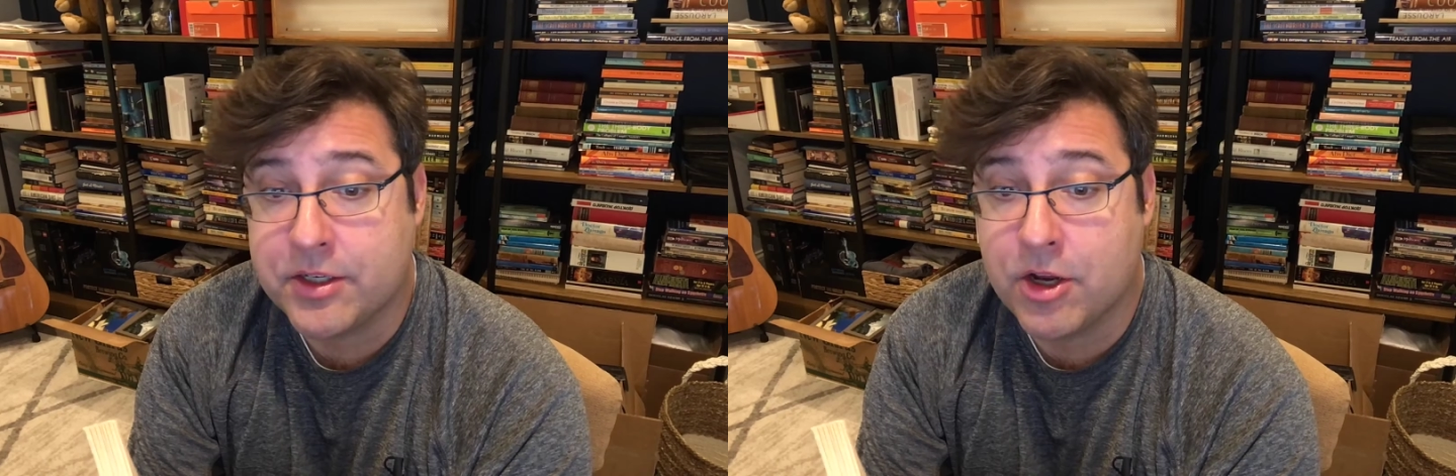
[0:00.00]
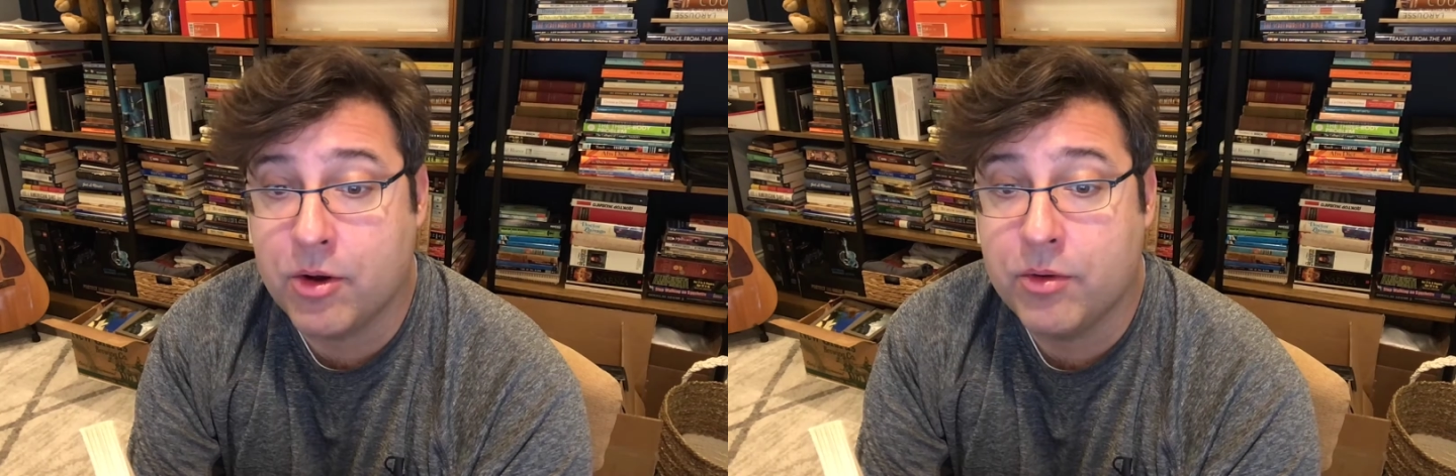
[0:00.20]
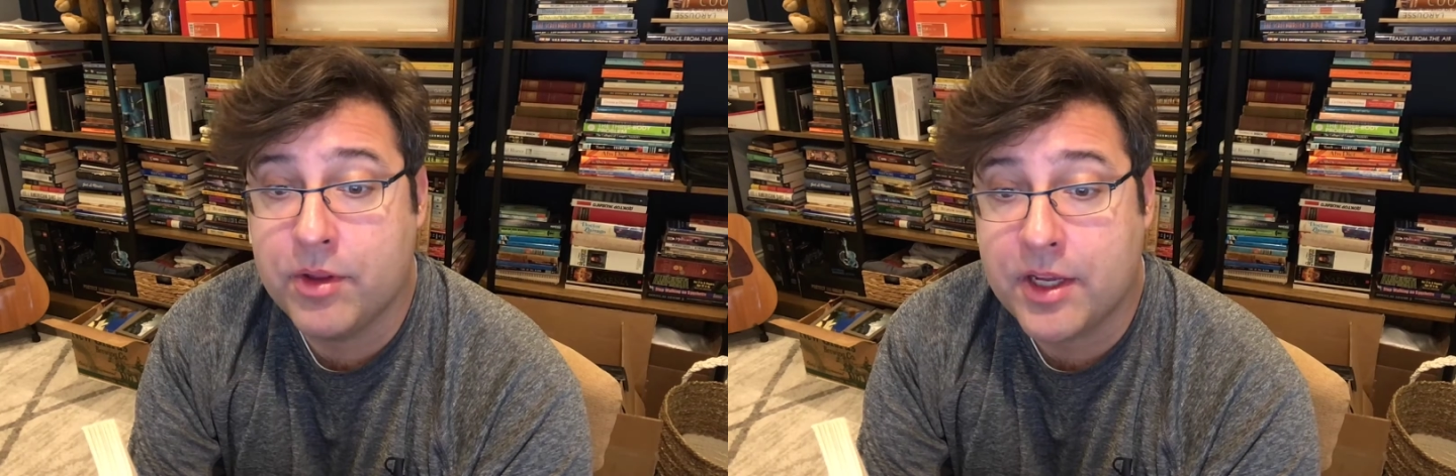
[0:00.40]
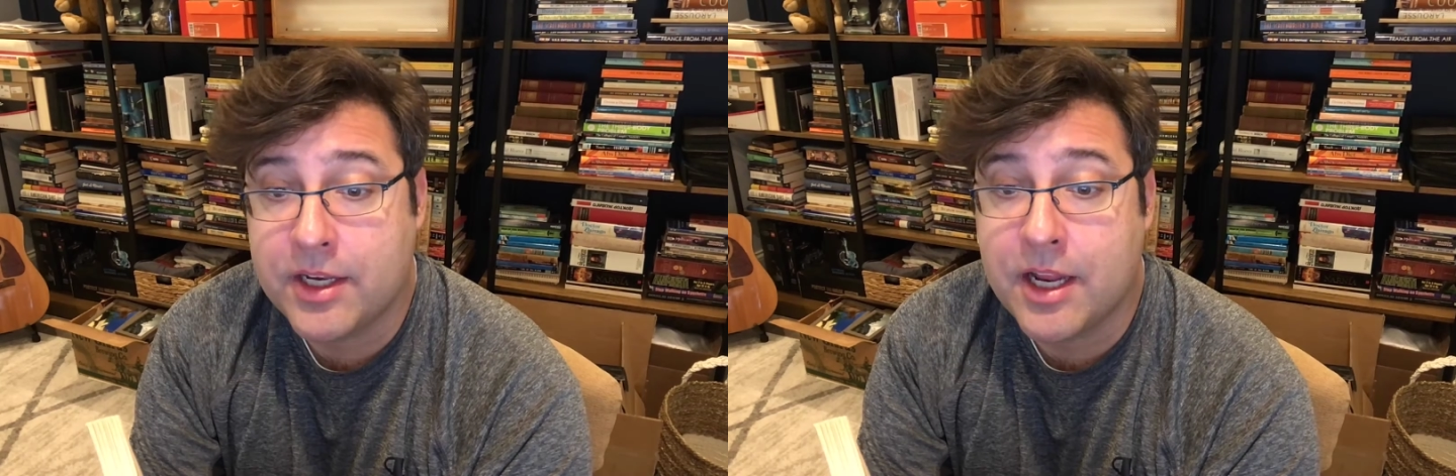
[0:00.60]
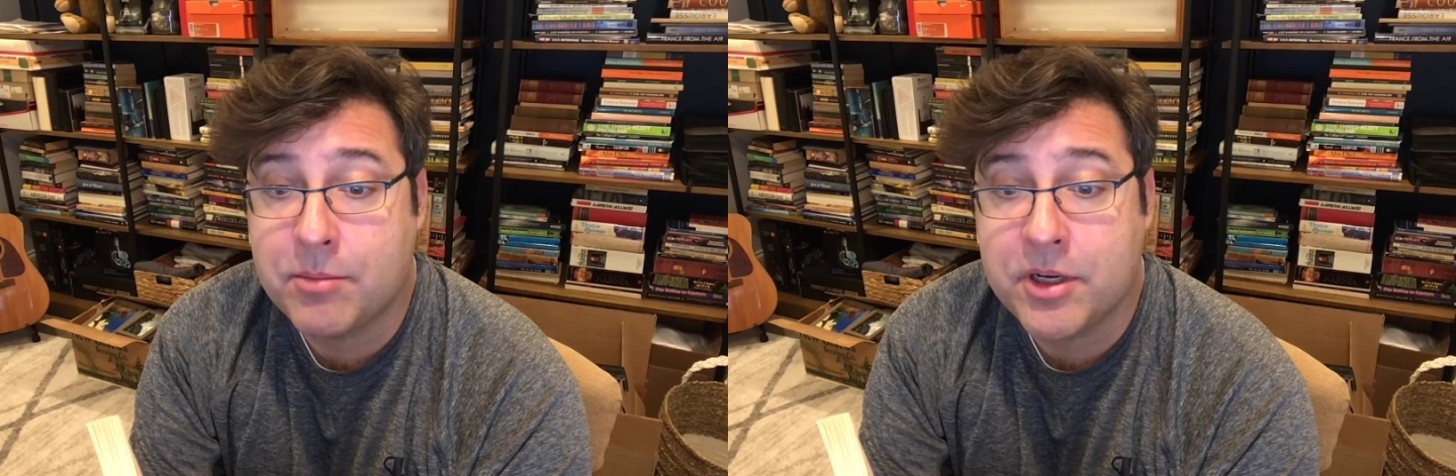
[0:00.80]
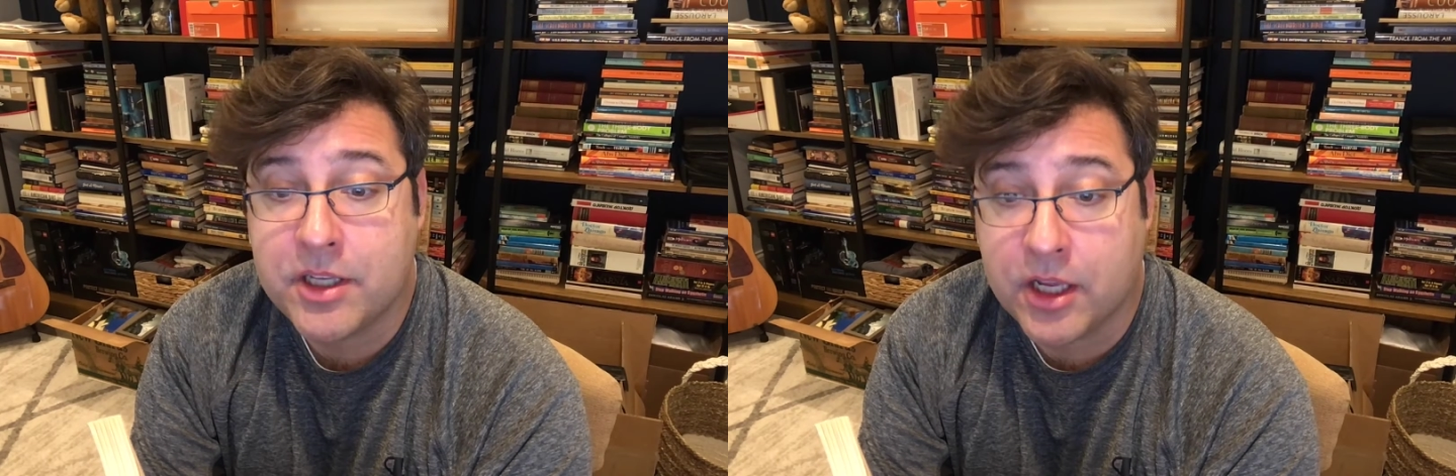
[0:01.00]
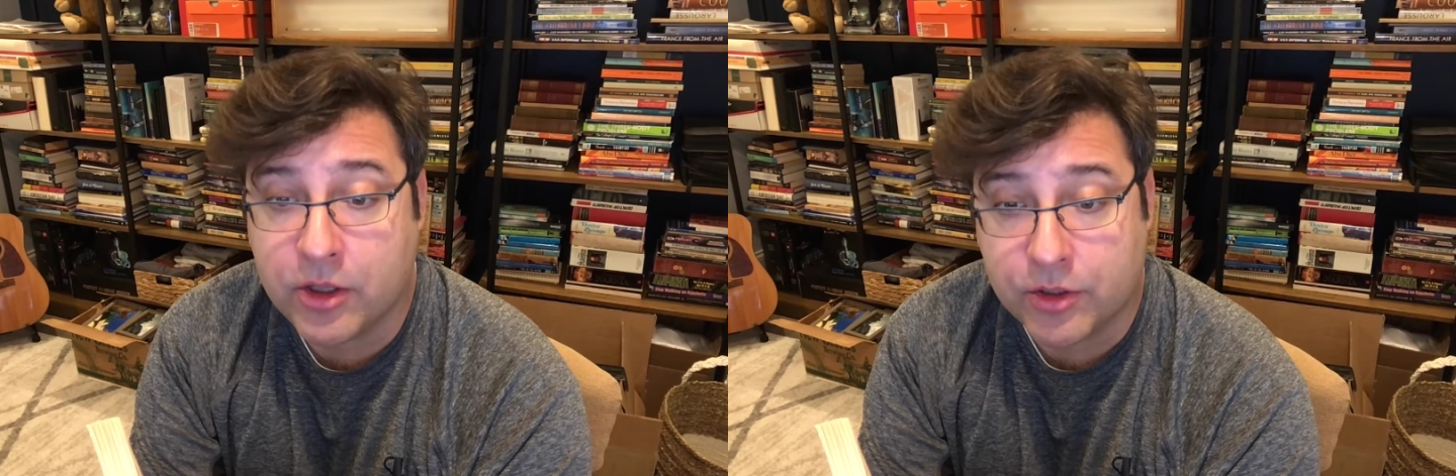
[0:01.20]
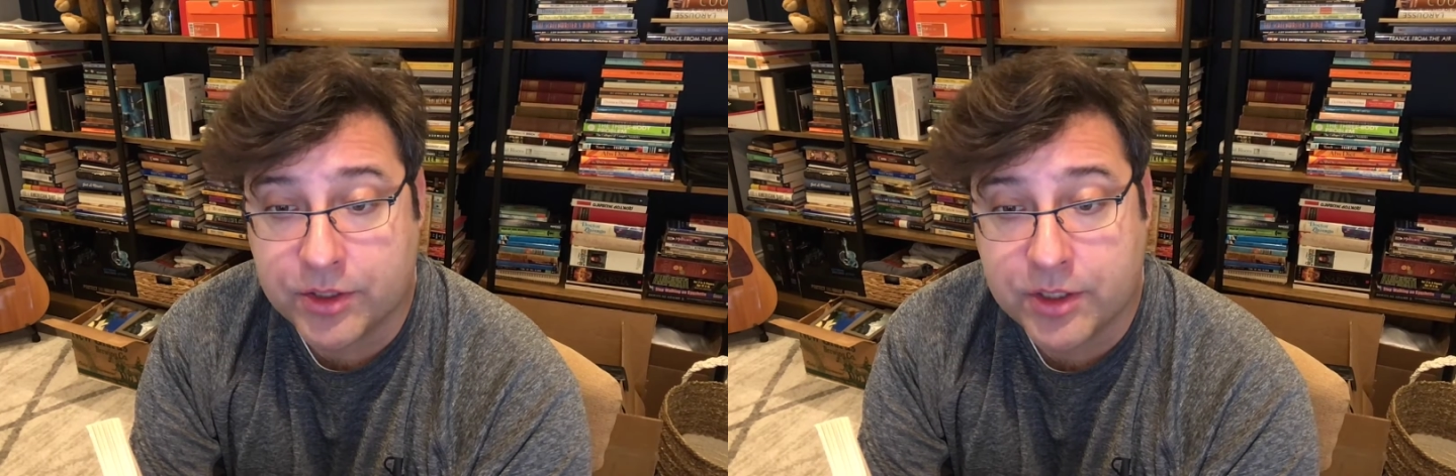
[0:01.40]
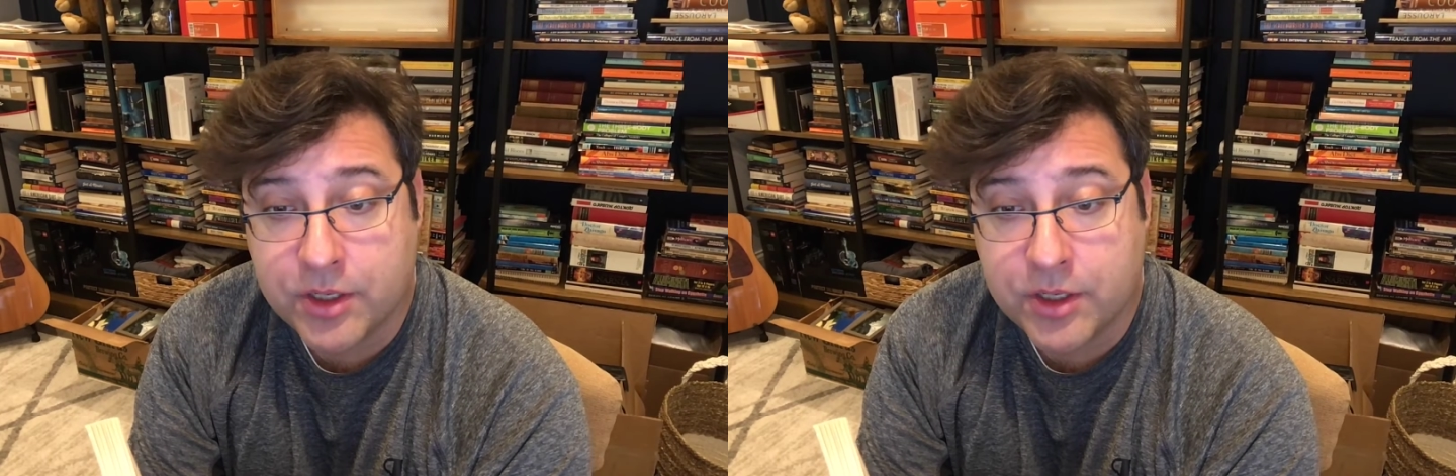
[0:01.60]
know, it had been killed.